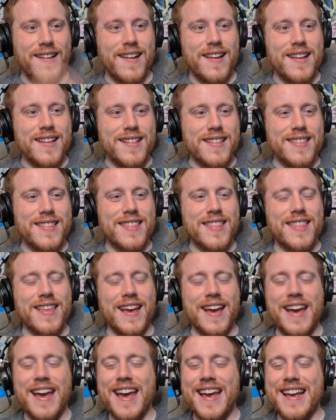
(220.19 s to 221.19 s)

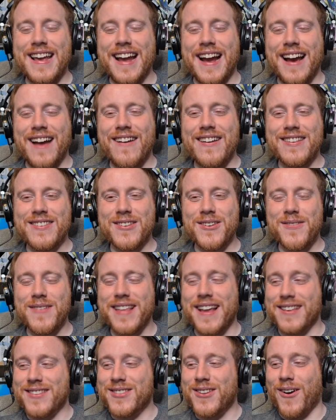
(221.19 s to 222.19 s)
I'm assuming
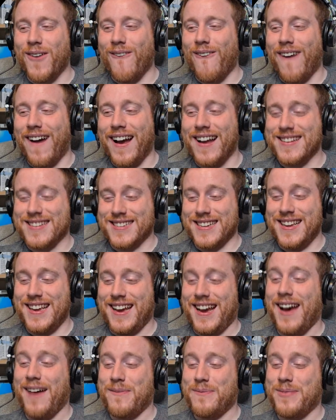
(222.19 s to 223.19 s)
that's not what actually
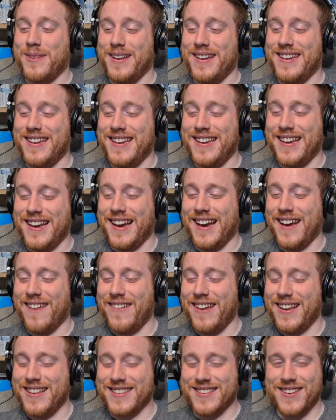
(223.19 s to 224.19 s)
happened. I'm
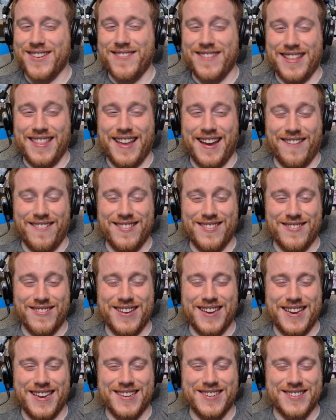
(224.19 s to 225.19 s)
assuming that was what
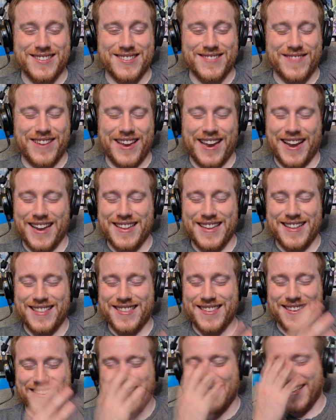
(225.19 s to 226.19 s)
he just said.
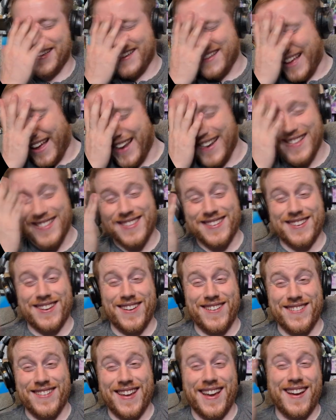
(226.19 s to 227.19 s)
I need to
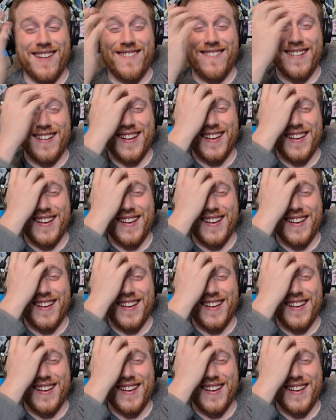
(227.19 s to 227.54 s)
know now.